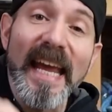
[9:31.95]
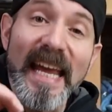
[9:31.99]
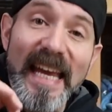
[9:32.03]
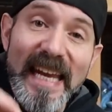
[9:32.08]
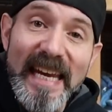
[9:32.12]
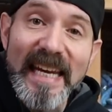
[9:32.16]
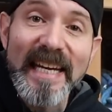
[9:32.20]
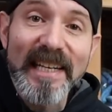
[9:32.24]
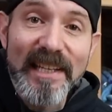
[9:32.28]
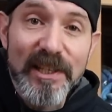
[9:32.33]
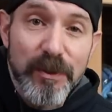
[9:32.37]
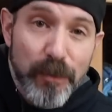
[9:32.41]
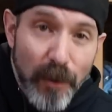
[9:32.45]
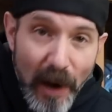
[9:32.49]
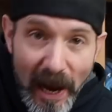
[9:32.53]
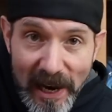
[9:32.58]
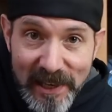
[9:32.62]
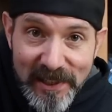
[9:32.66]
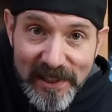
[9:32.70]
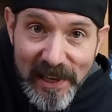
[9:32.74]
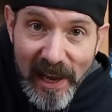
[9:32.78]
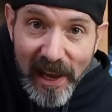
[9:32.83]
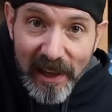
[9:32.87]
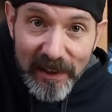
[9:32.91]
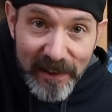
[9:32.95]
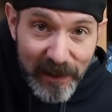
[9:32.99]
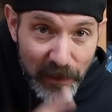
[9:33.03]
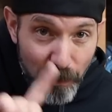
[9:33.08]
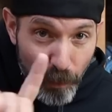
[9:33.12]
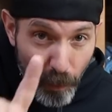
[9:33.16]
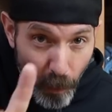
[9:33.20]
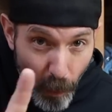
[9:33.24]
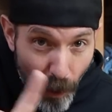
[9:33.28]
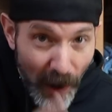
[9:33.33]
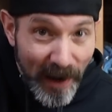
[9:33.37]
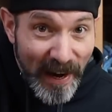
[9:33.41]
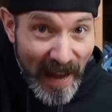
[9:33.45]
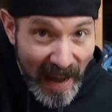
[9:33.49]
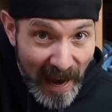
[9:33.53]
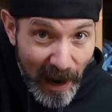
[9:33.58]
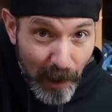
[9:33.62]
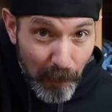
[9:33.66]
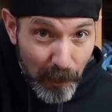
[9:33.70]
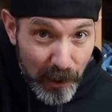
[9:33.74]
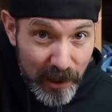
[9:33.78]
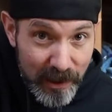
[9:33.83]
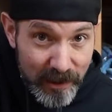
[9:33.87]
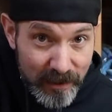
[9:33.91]
and is rock solid in one
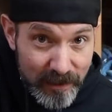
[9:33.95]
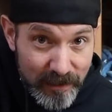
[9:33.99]
hour.